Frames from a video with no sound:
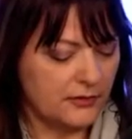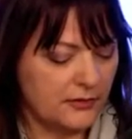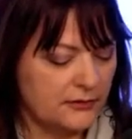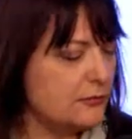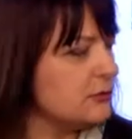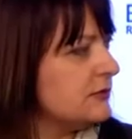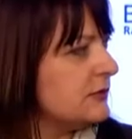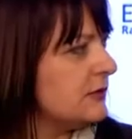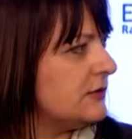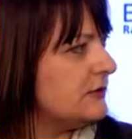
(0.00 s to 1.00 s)
It
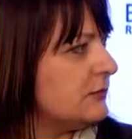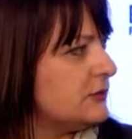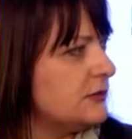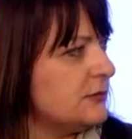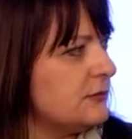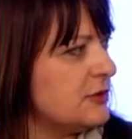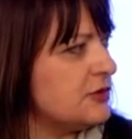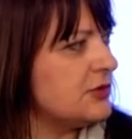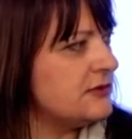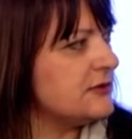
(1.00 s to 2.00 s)
was
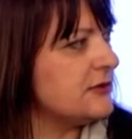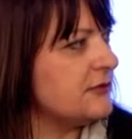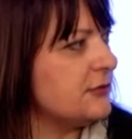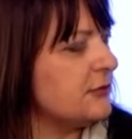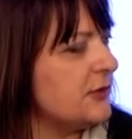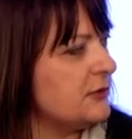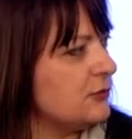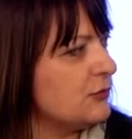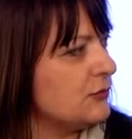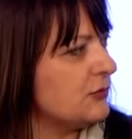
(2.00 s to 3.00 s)
much easier for me
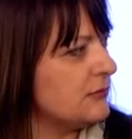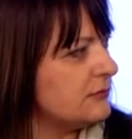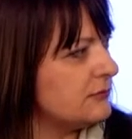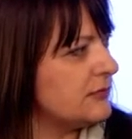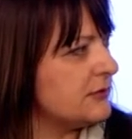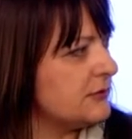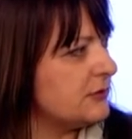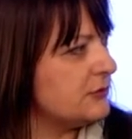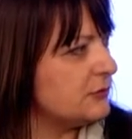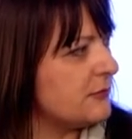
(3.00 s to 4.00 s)
to
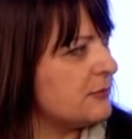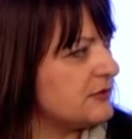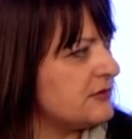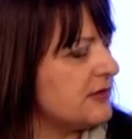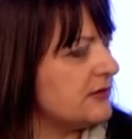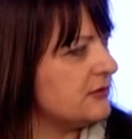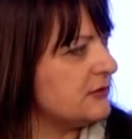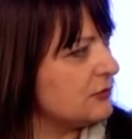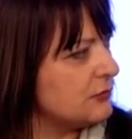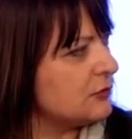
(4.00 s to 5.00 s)
represent
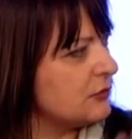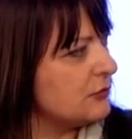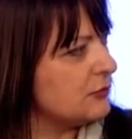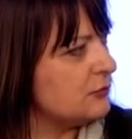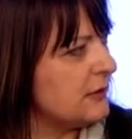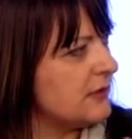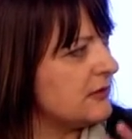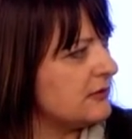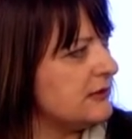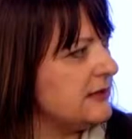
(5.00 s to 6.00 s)
and to
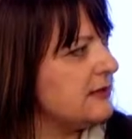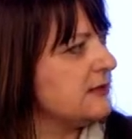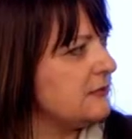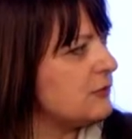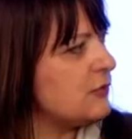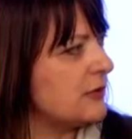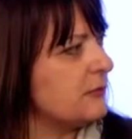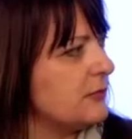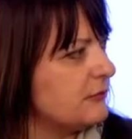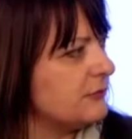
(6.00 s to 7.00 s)
make a legal
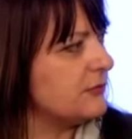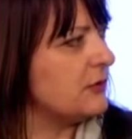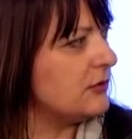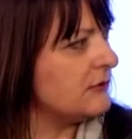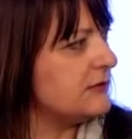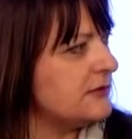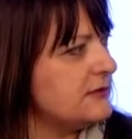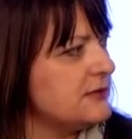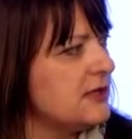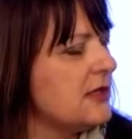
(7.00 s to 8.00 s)
form of all of
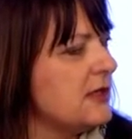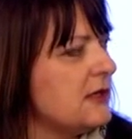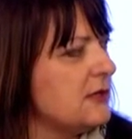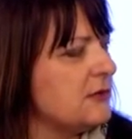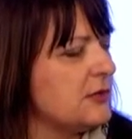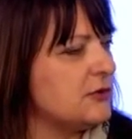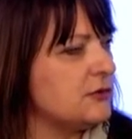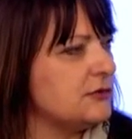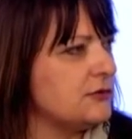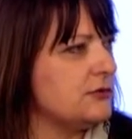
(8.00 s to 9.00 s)
this,
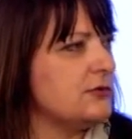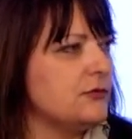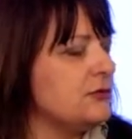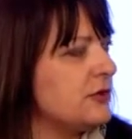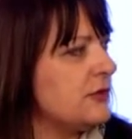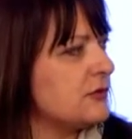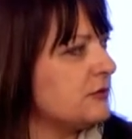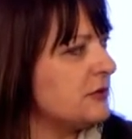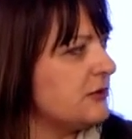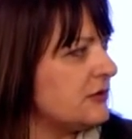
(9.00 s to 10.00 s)
because the
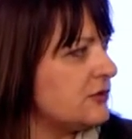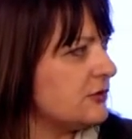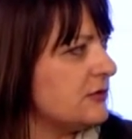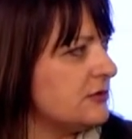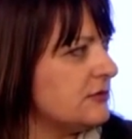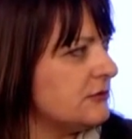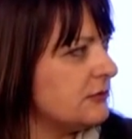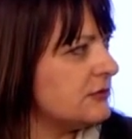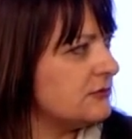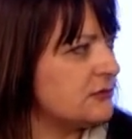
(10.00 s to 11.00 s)

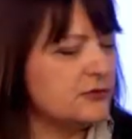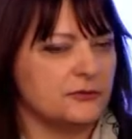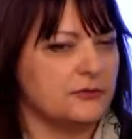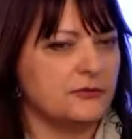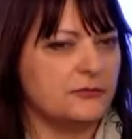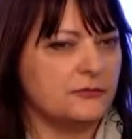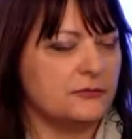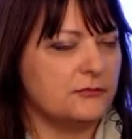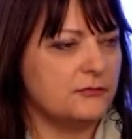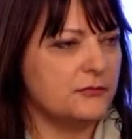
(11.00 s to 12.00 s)
argumentation
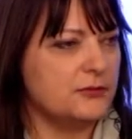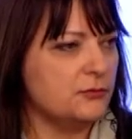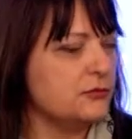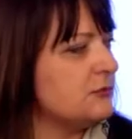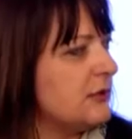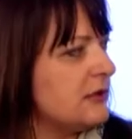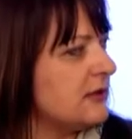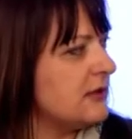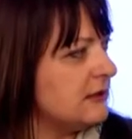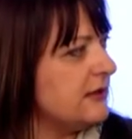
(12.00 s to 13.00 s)
was
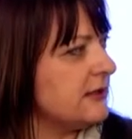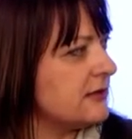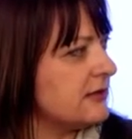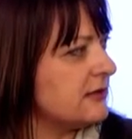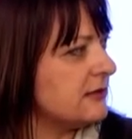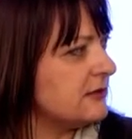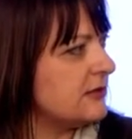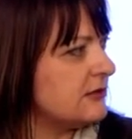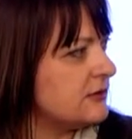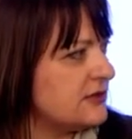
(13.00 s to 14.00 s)
very clear and
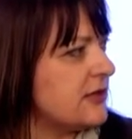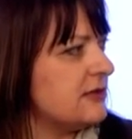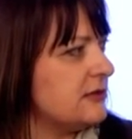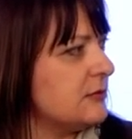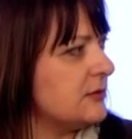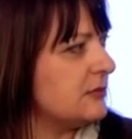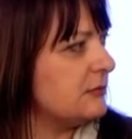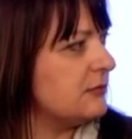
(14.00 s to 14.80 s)
understandable